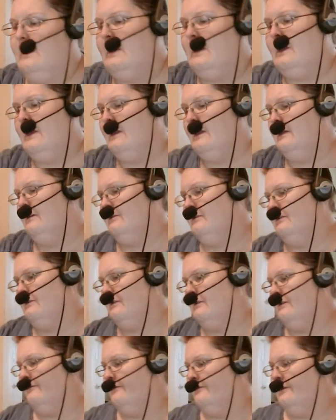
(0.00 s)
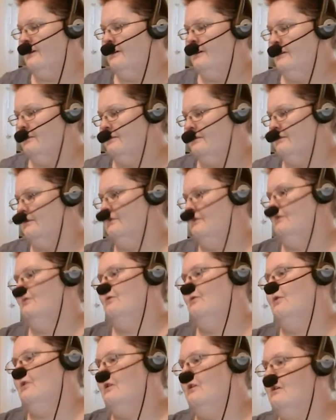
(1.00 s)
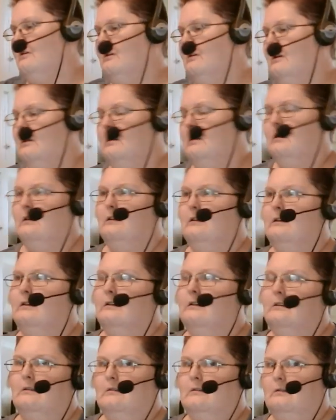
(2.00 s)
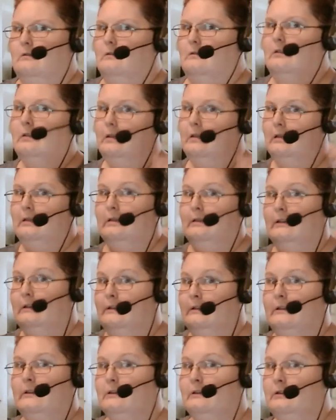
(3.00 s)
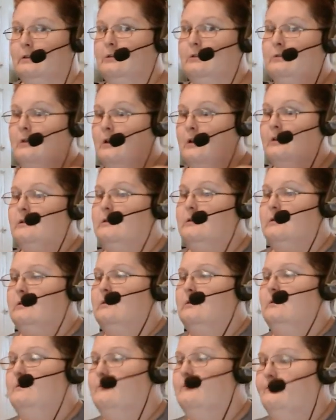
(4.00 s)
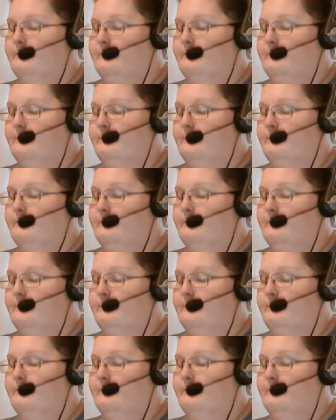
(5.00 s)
heed our advice or listen to us